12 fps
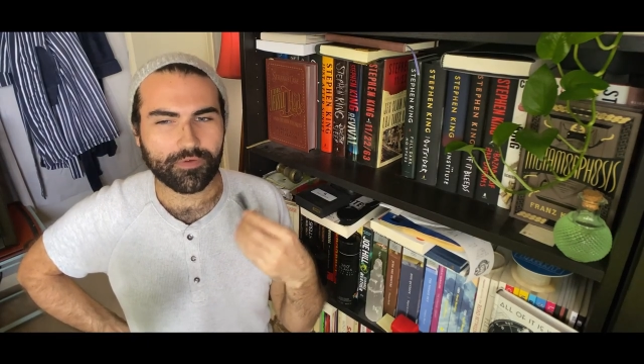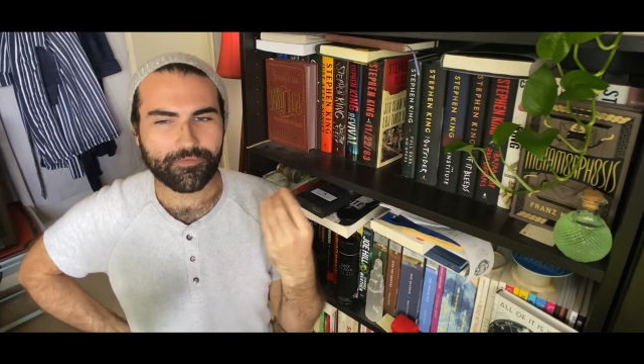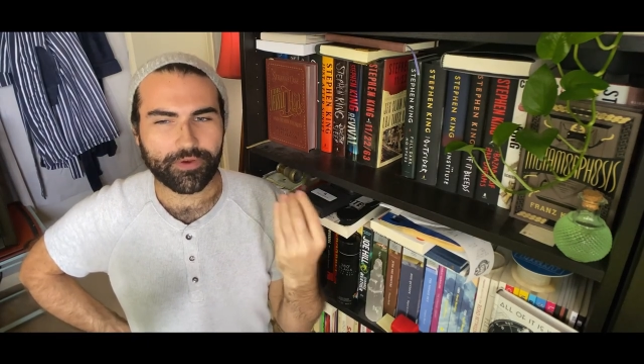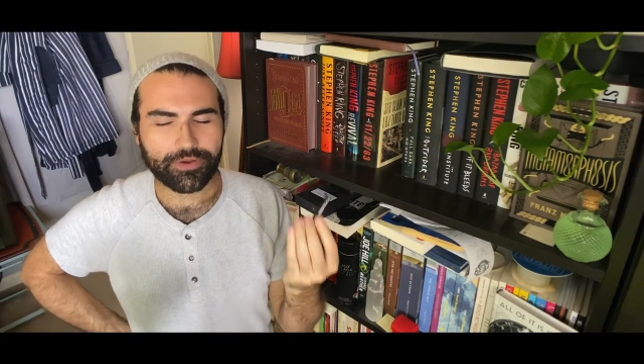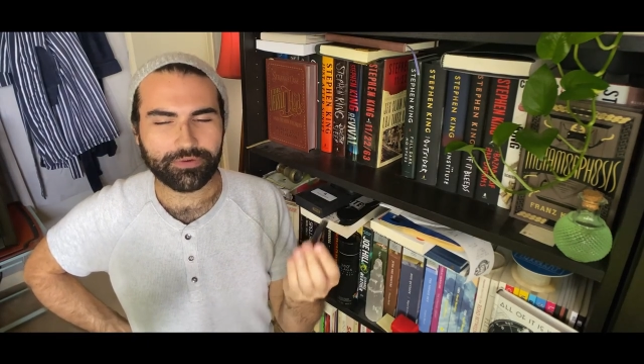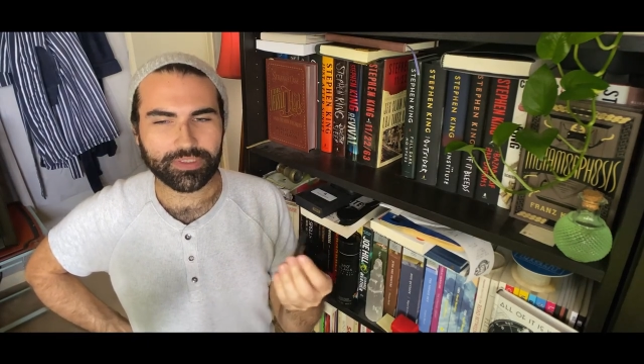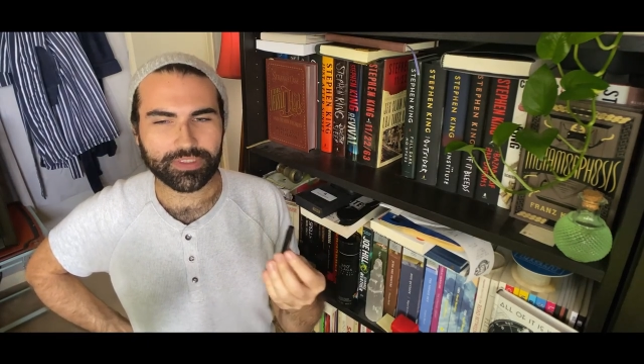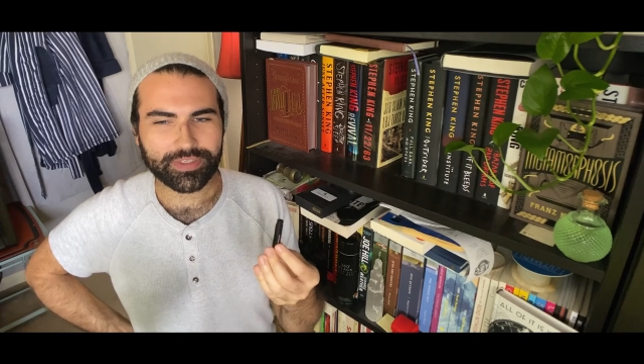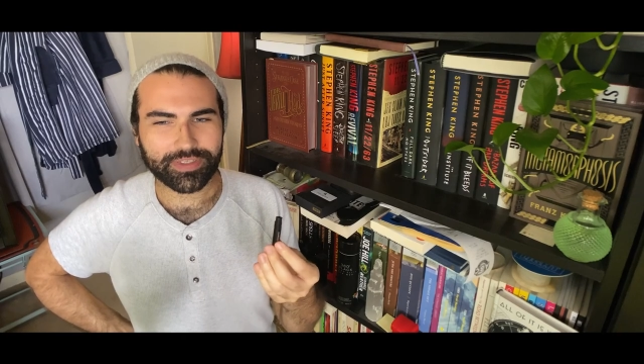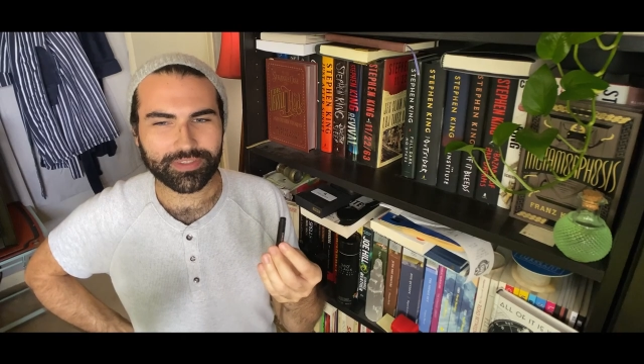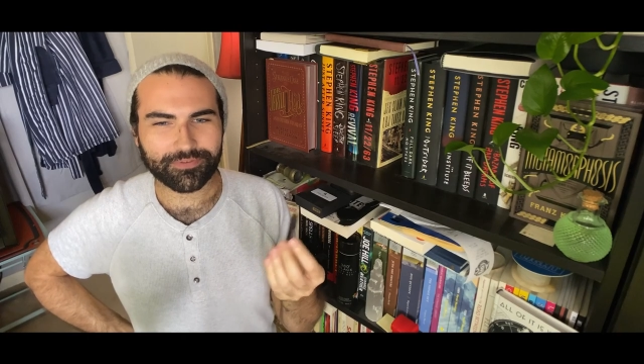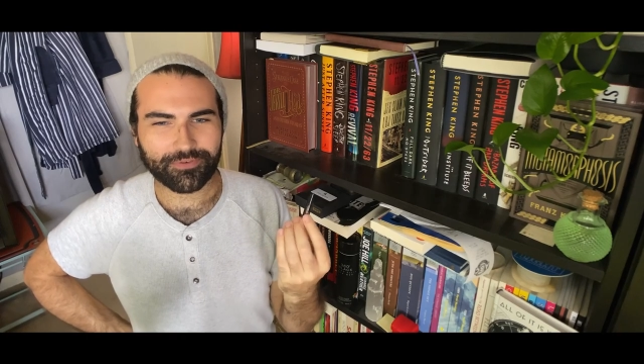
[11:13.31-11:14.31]

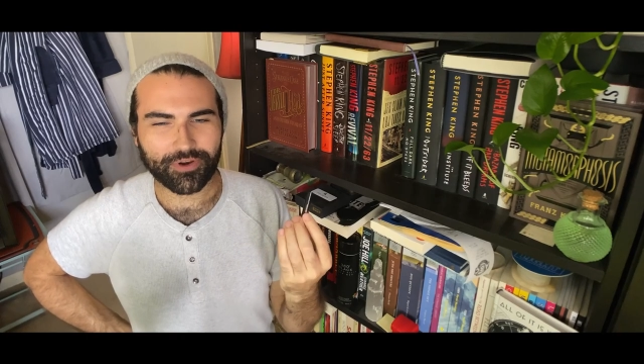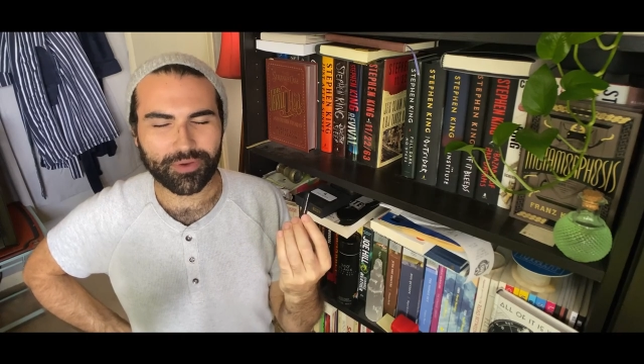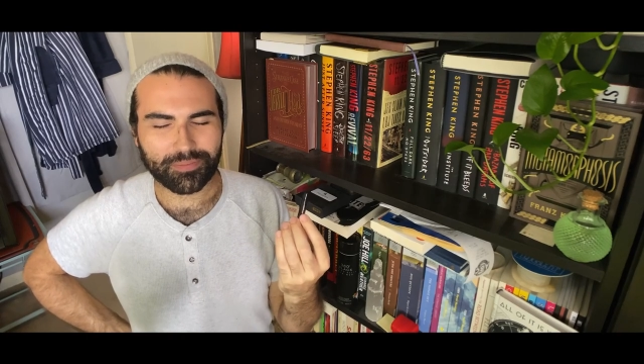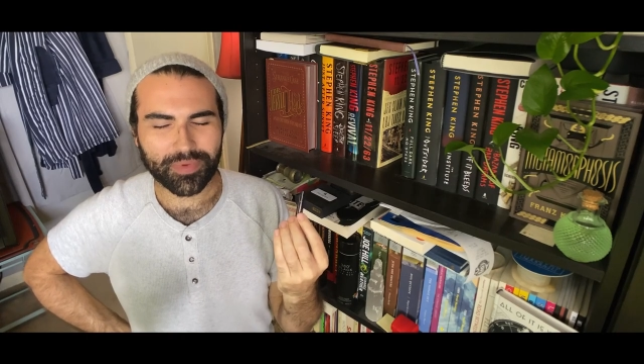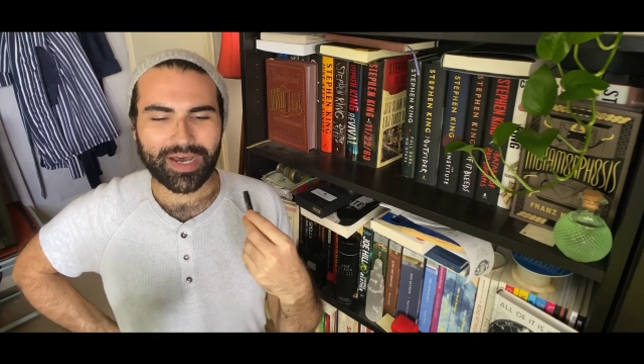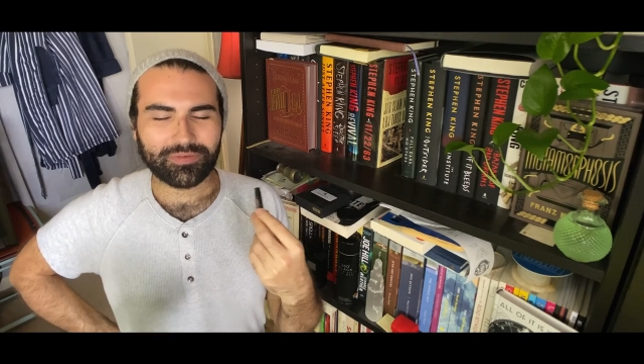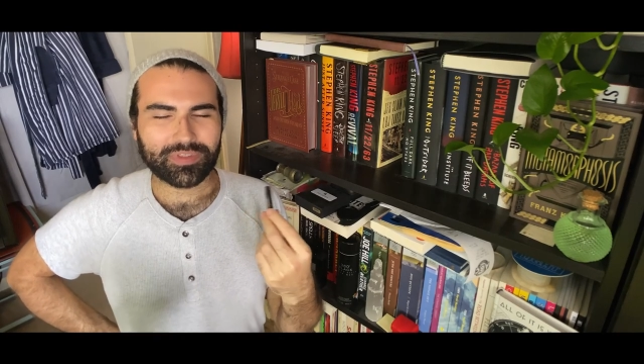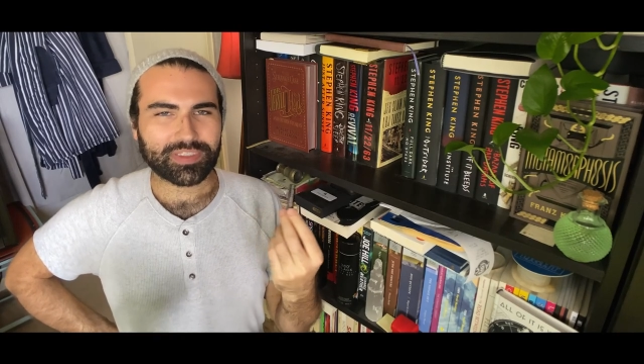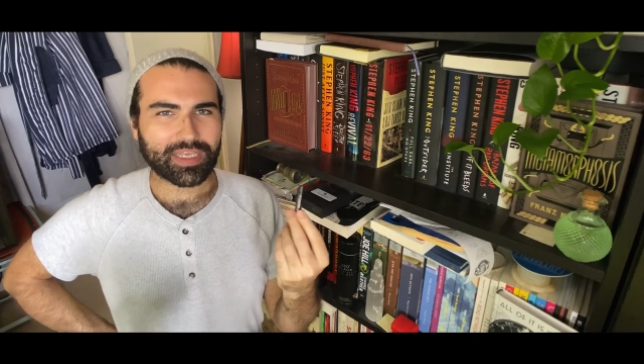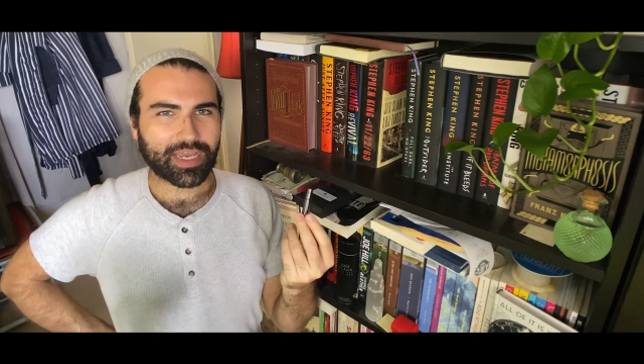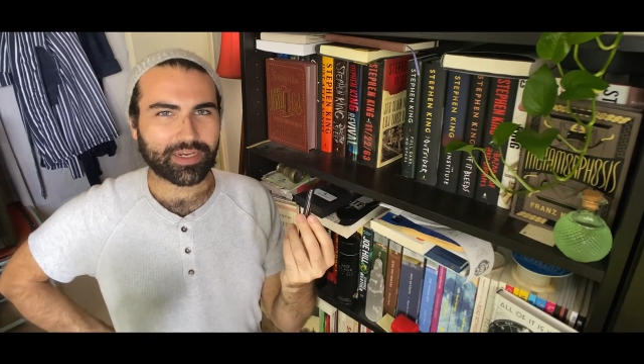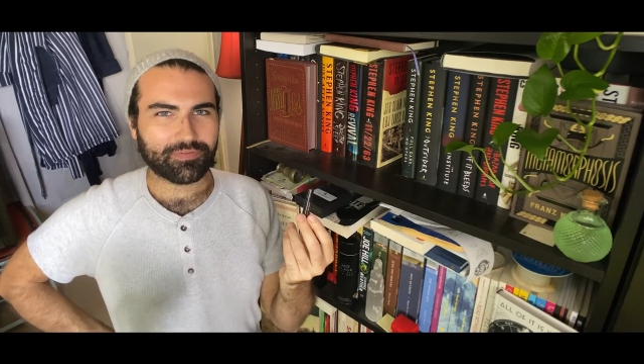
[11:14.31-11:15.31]
fragrances from
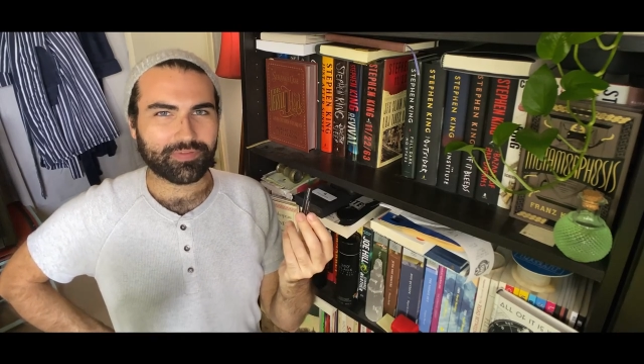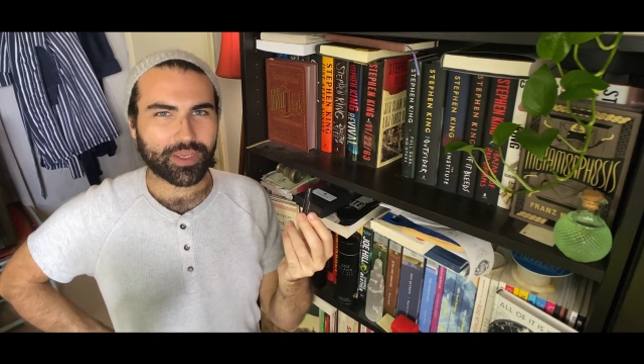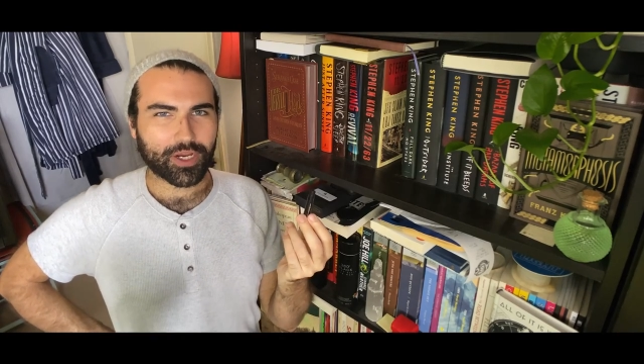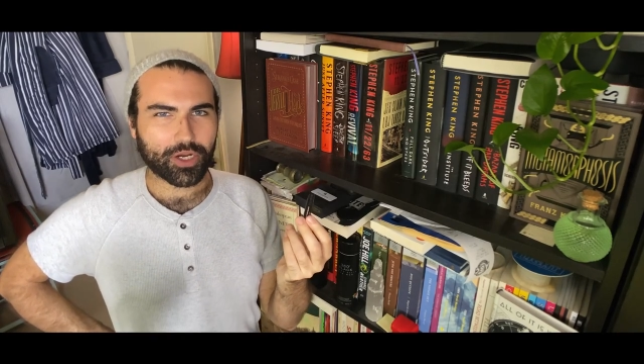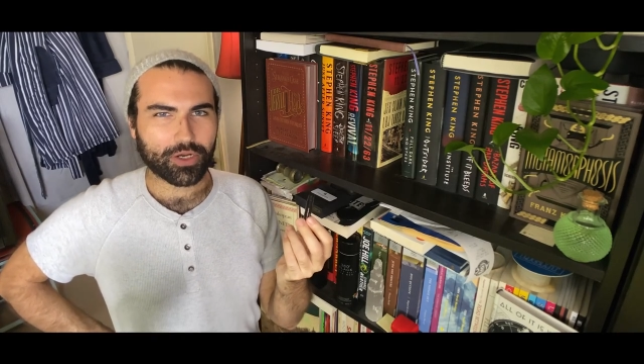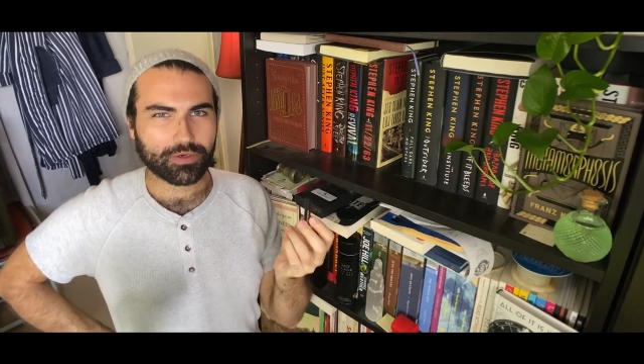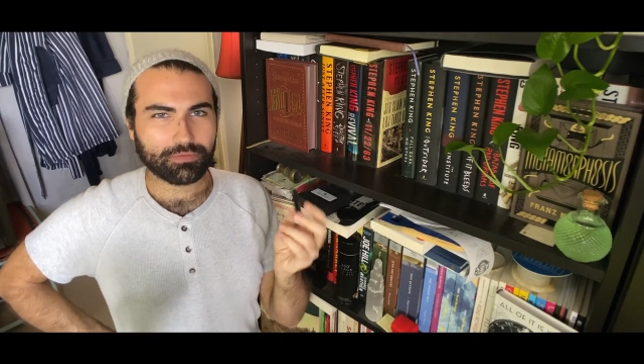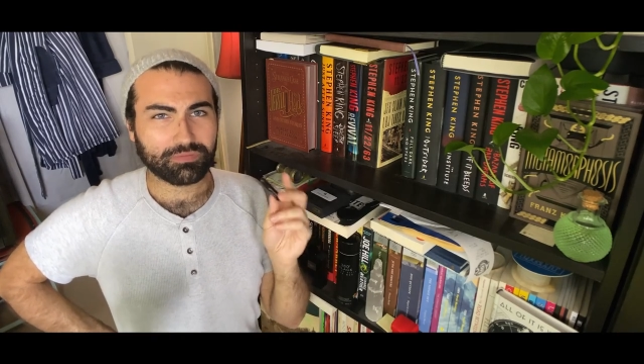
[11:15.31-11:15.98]
outside of their